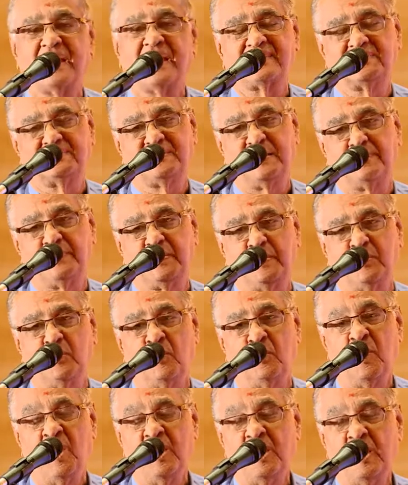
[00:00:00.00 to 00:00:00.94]
accept
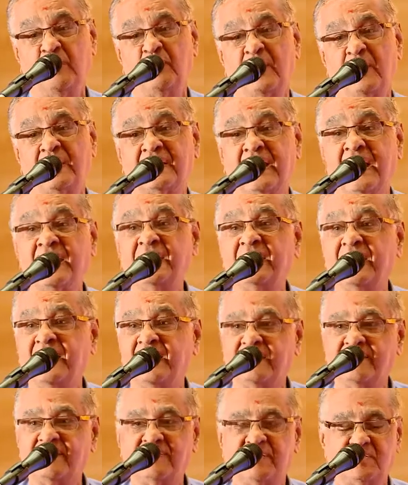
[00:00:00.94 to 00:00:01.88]
you if you are kind
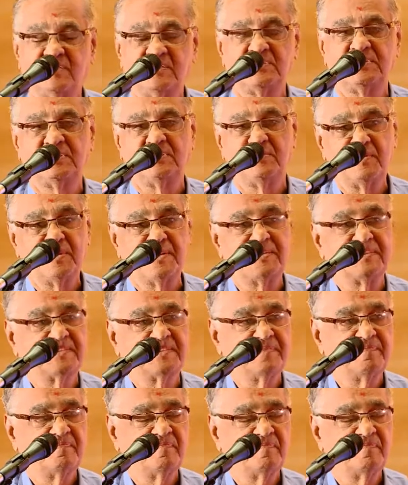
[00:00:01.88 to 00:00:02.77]
enough to the students.